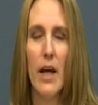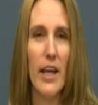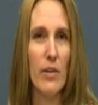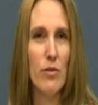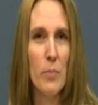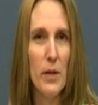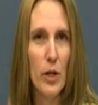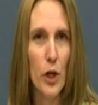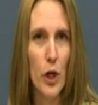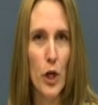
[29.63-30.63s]
like a
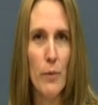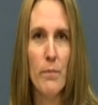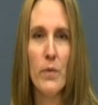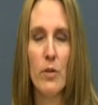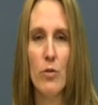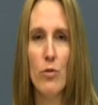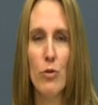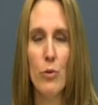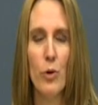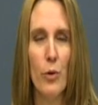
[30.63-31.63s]
speaker,
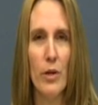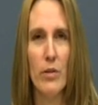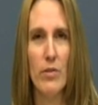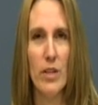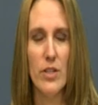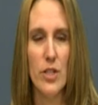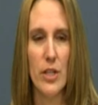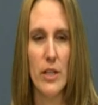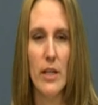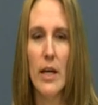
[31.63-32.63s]
to an
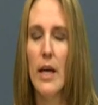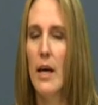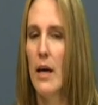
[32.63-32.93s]
organization.